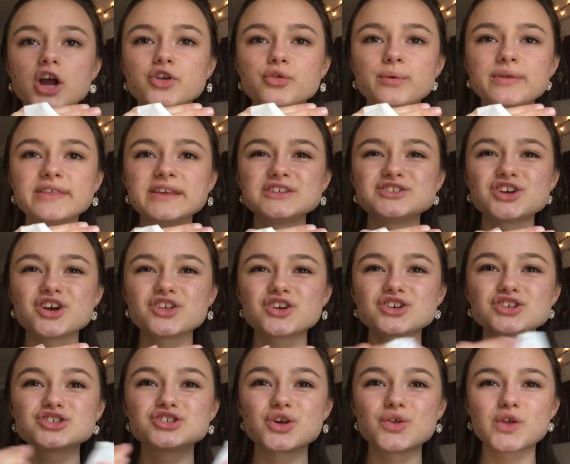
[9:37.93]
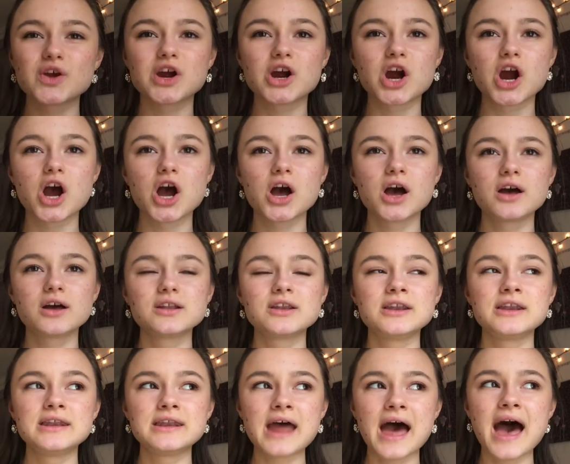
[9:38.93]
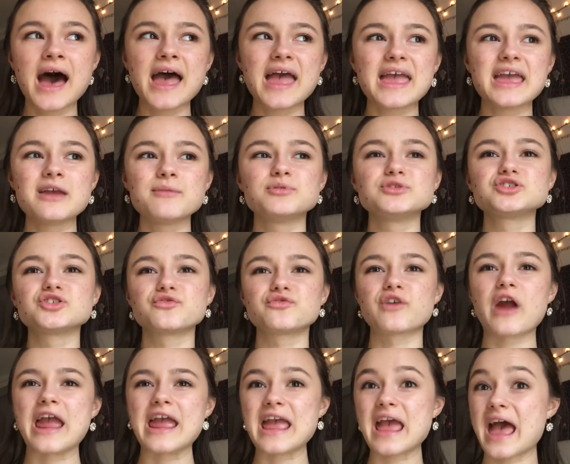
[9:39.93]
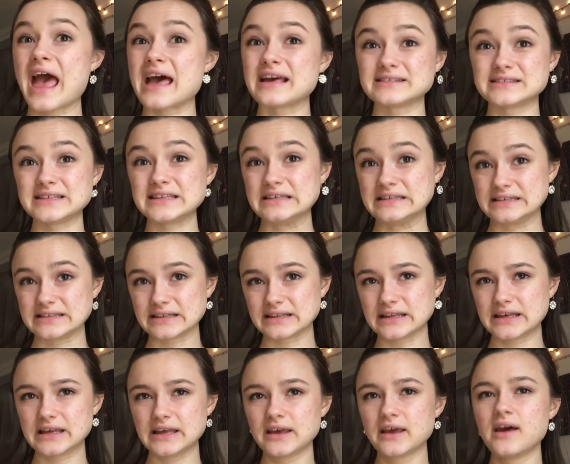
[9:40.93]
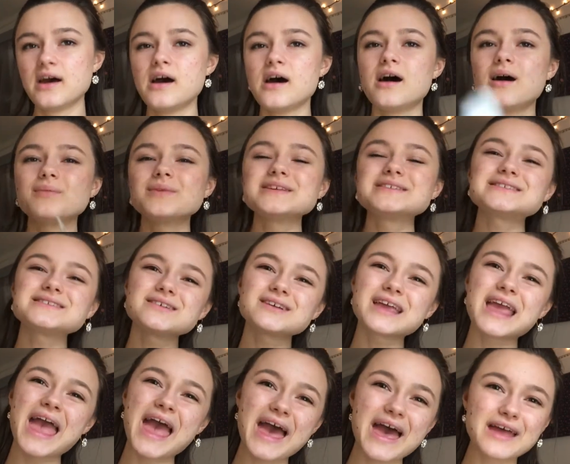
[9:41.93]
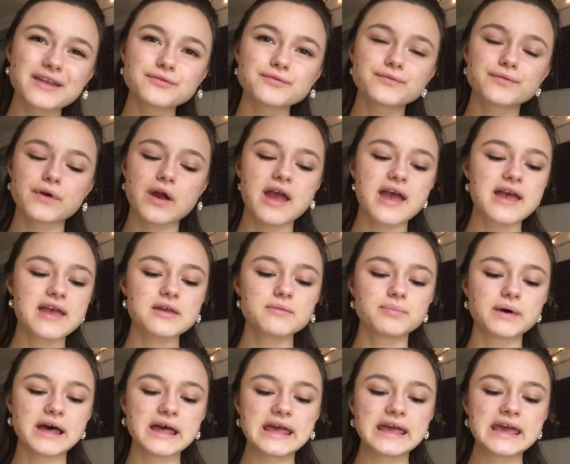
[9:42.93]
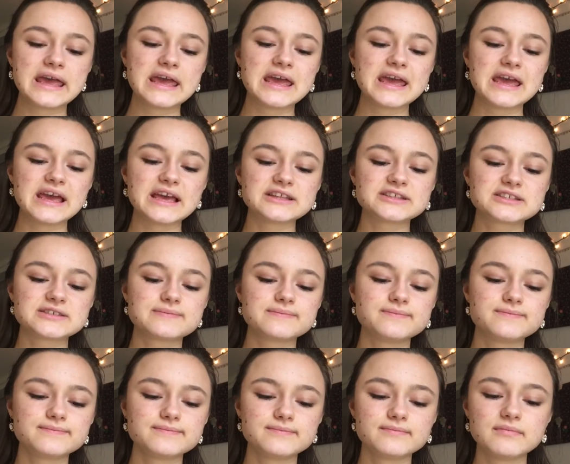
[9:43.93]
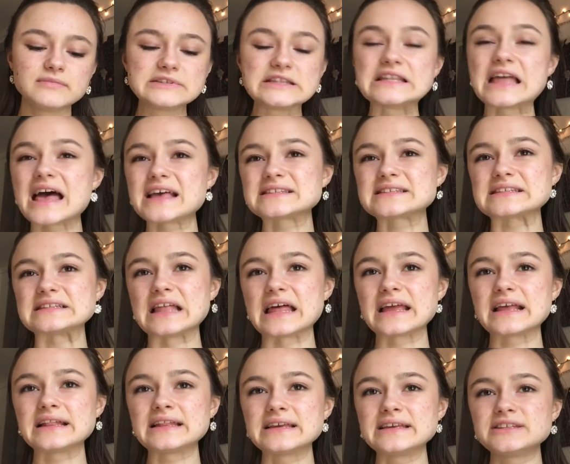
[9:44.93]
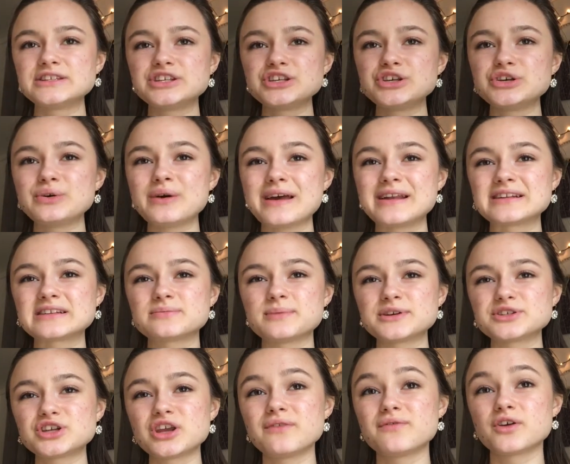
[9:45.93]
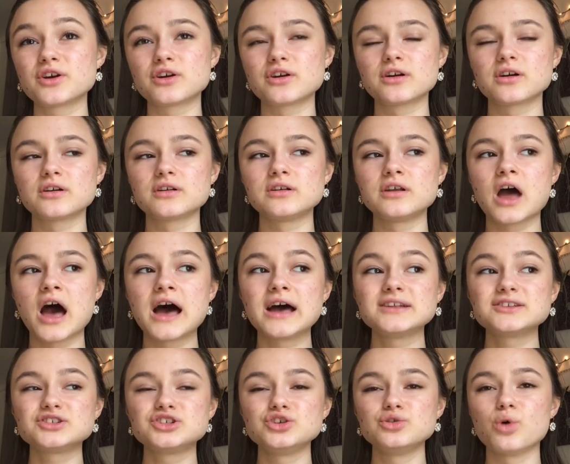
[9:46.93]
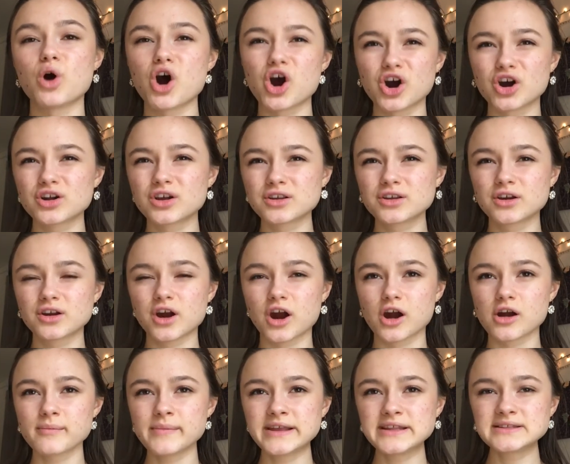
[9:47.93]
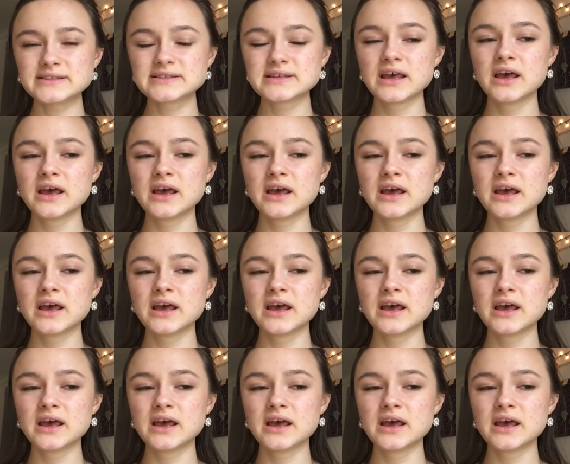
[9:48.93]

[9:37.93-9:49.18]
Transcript: with each other, so they're not able to fray as easily. They still can fray, but it's less likely to, and especially if you're not too hard on your garments,